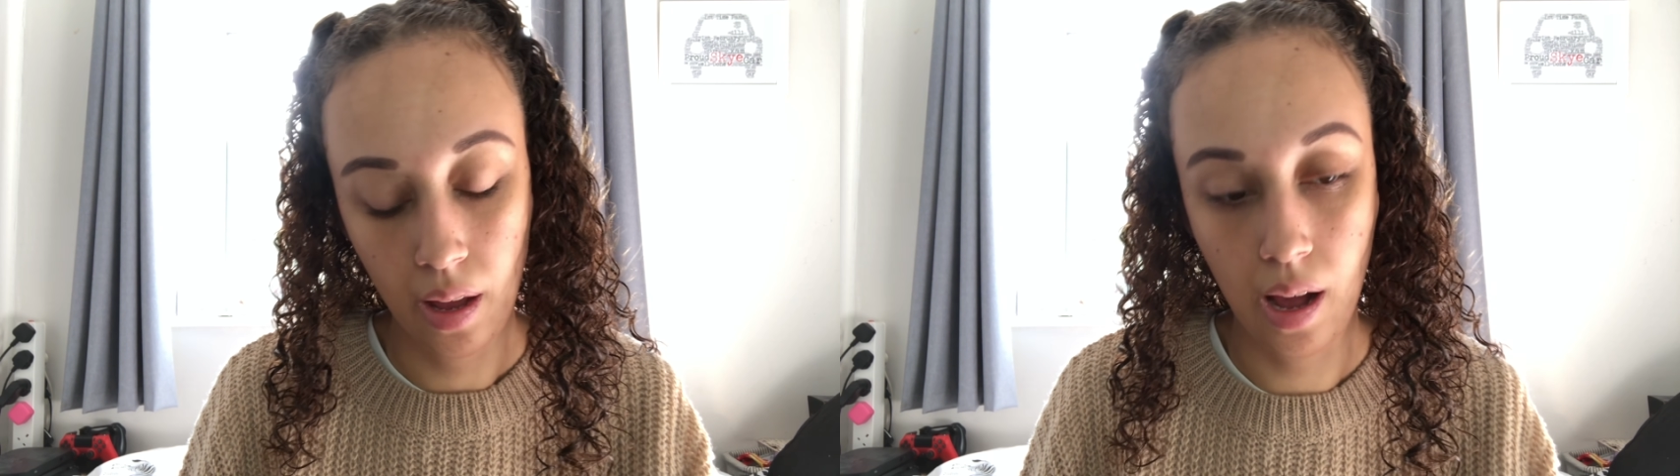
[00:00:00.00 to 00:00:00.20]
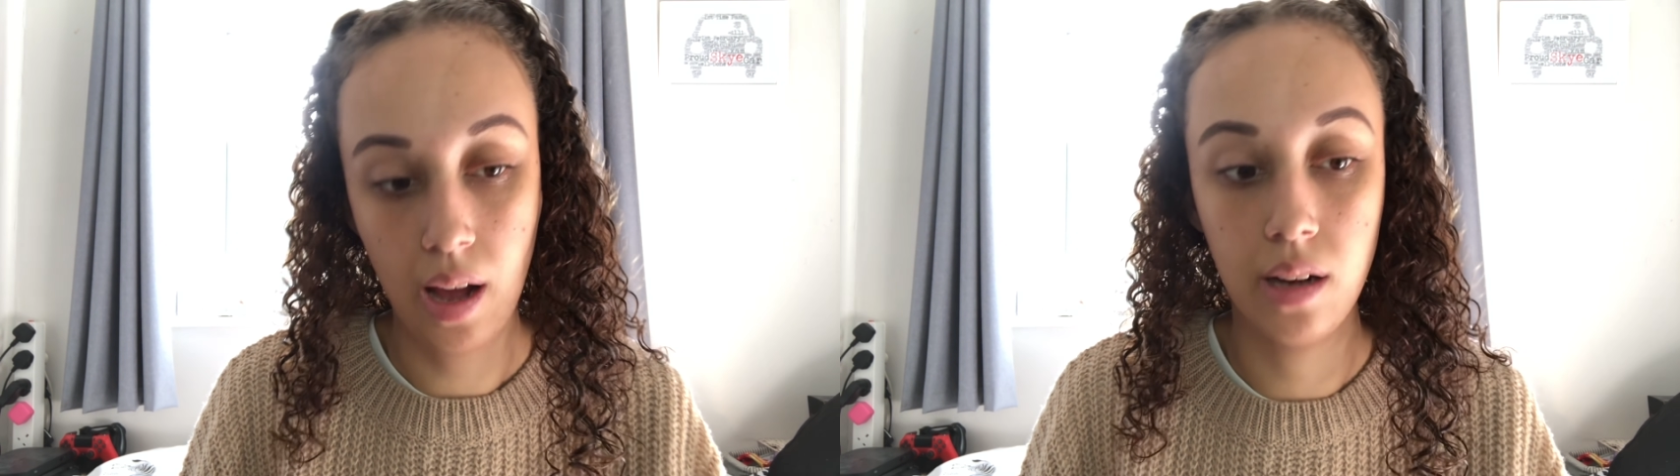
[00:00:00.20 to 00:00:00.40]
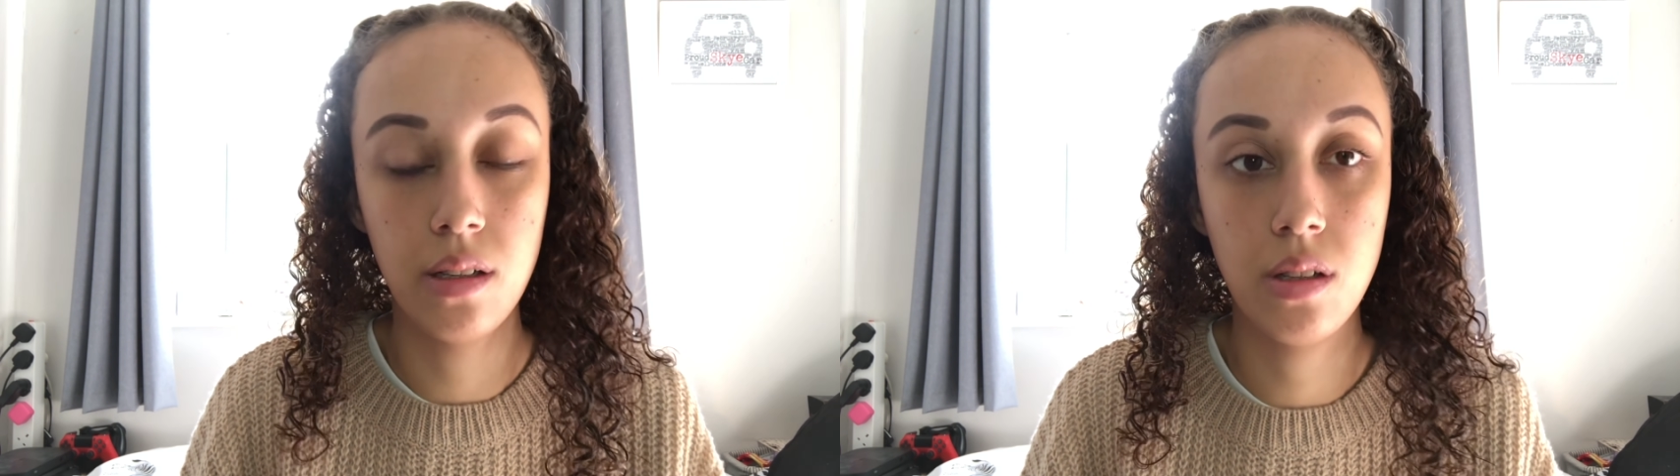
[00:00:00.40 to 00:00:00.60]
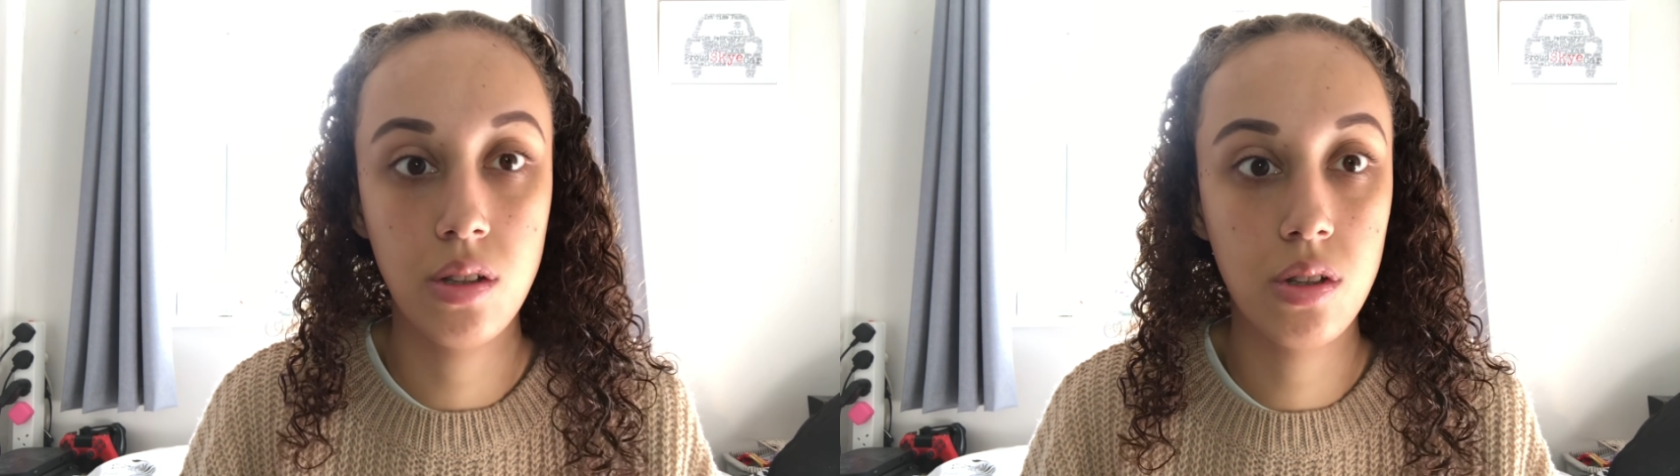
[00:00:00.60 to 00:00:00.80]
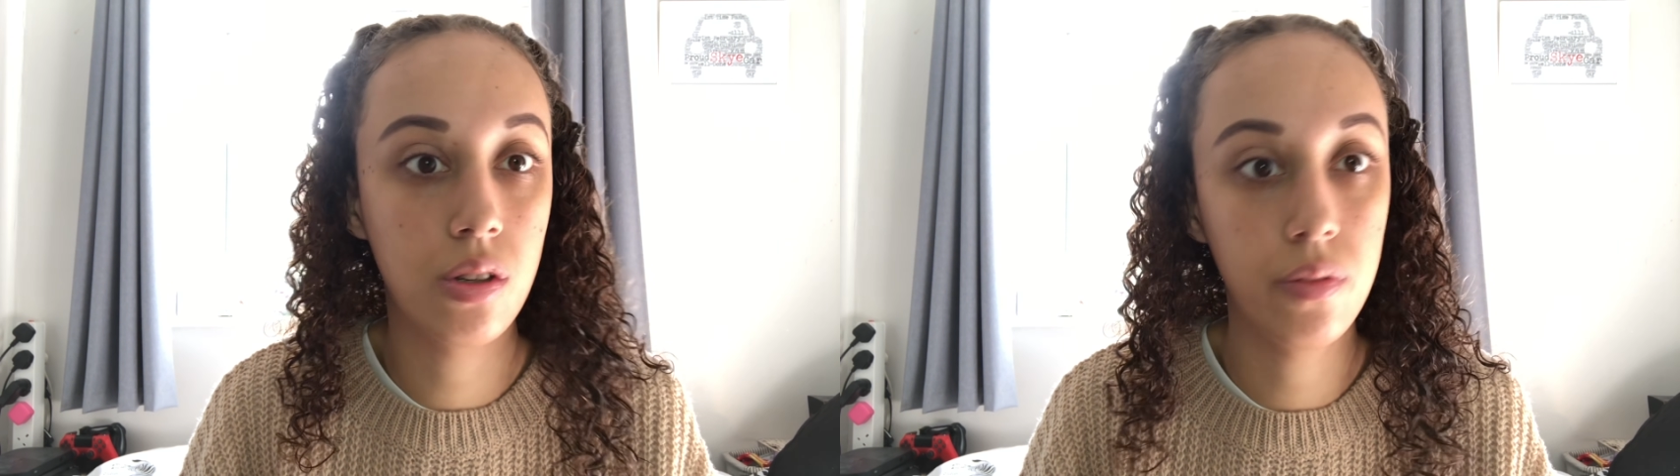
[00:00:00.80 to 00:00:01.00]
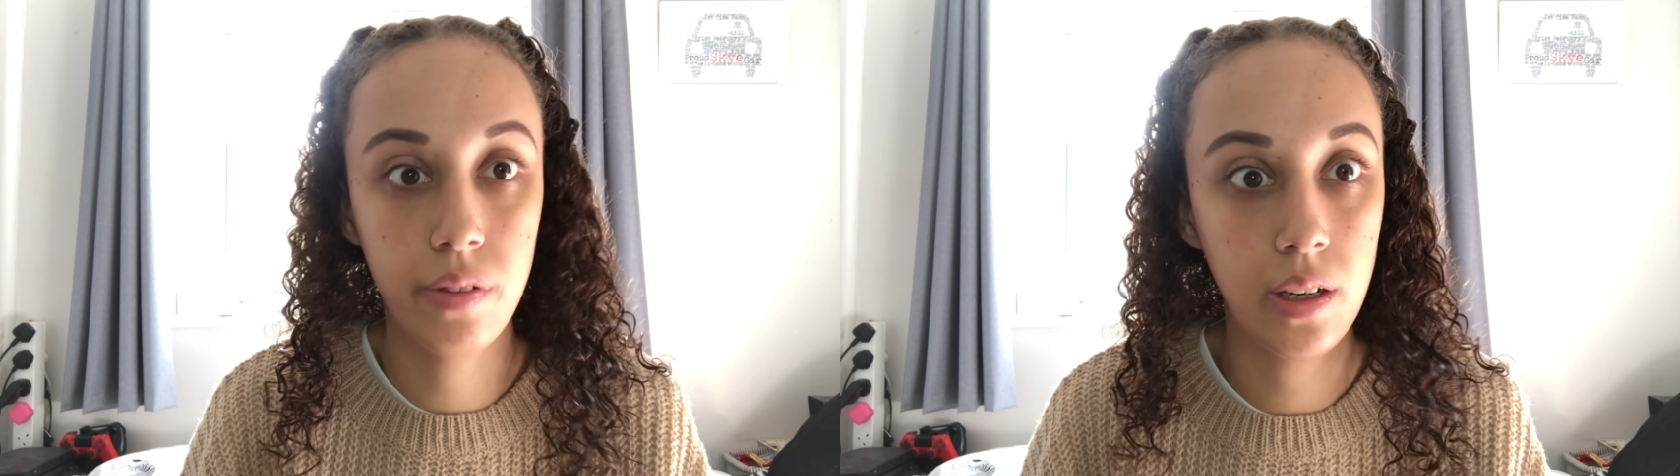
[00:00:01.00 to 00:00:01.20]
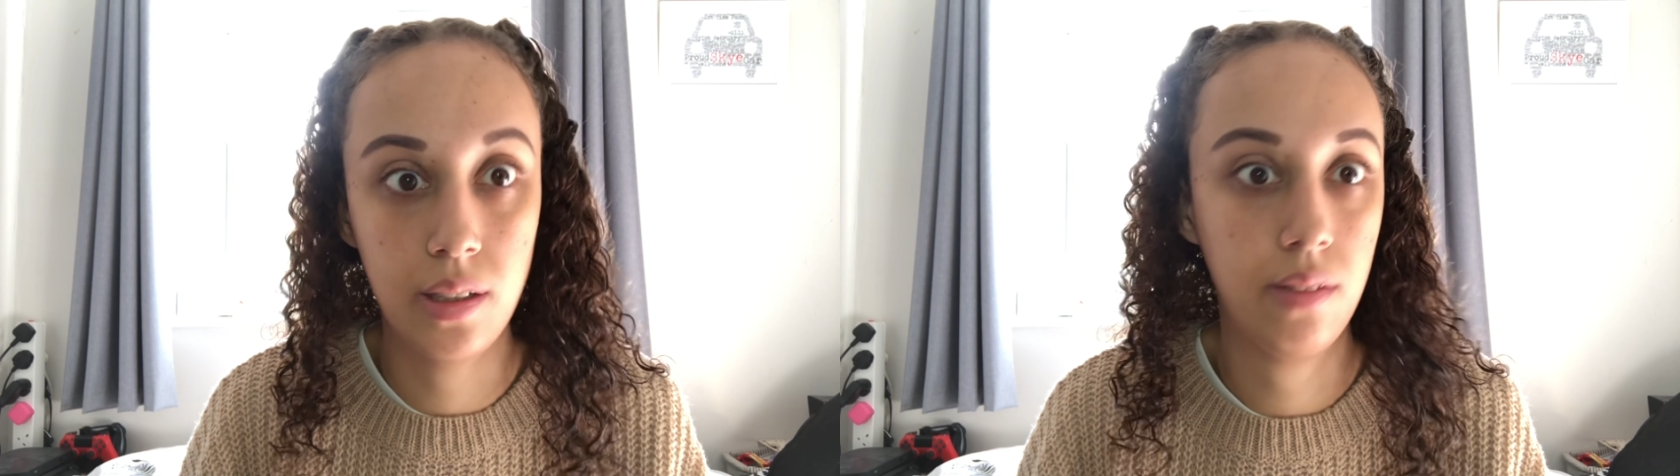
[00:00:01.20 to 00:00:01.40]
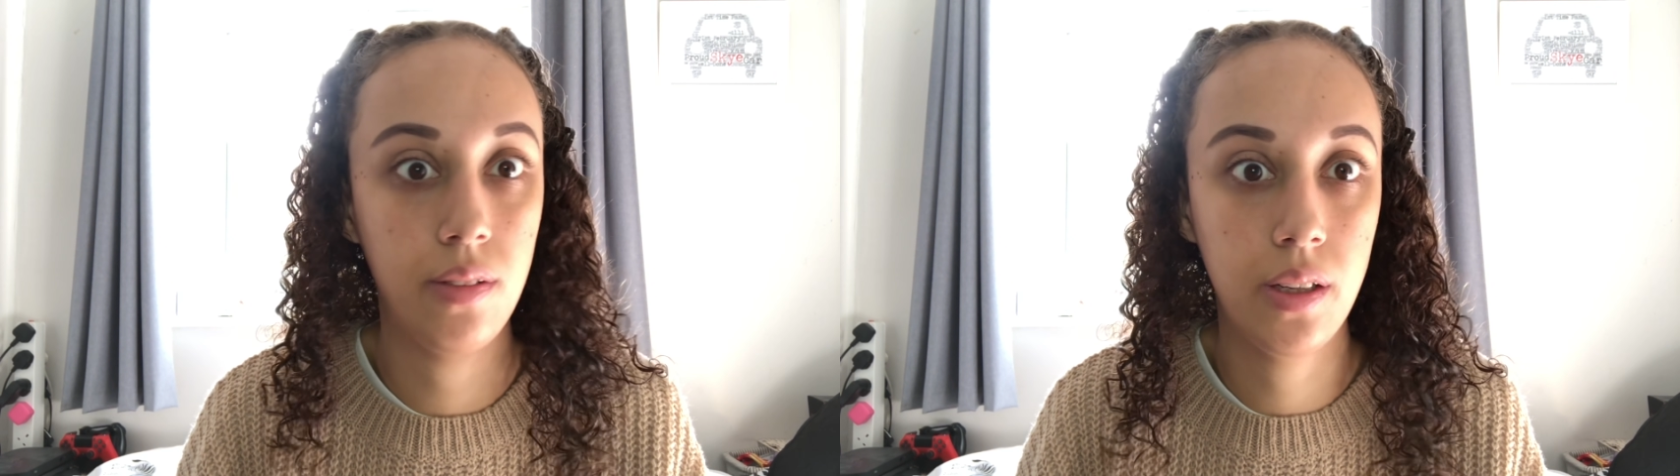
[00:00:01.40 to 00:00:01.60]
and couldn't find
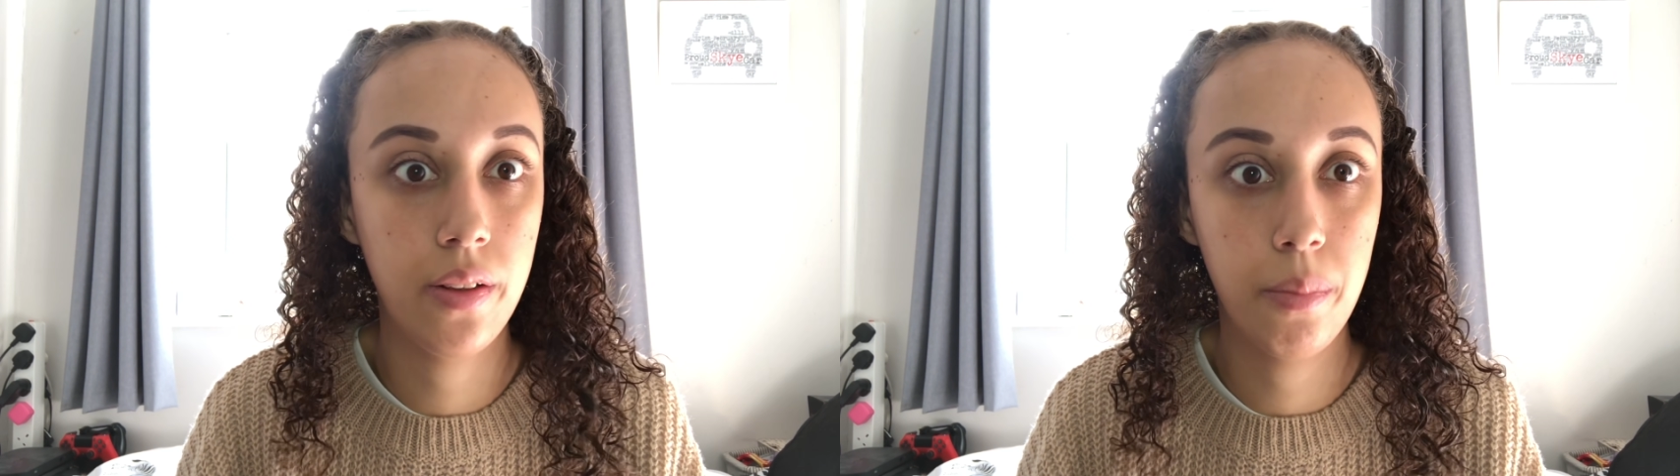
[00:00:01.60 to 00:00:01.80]
Evelyn in the